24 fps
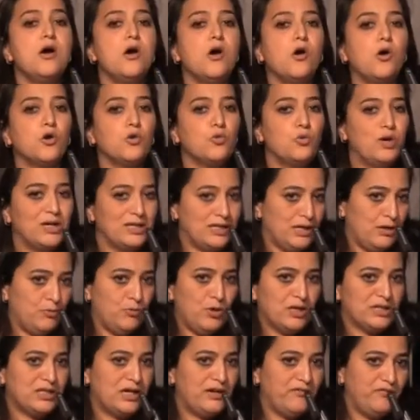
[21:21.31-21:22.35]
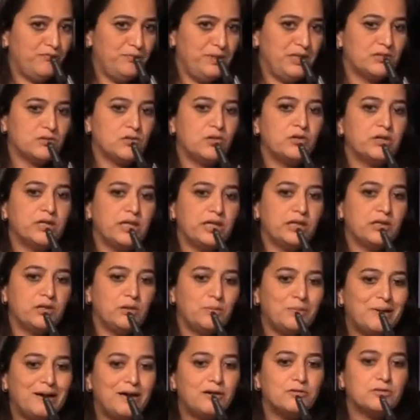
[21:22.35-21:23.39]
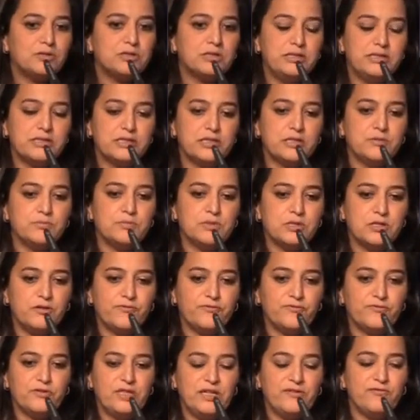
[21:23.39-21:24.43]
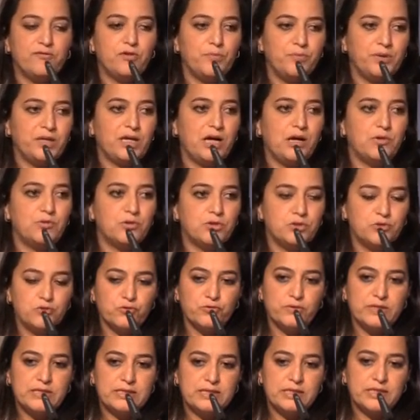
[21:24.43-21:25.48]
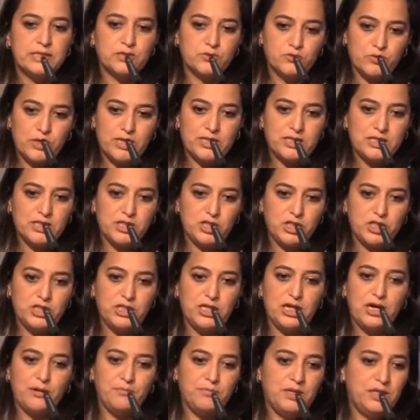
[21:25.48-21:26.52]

All what I've been talking about in terms of developing our touristic strategy,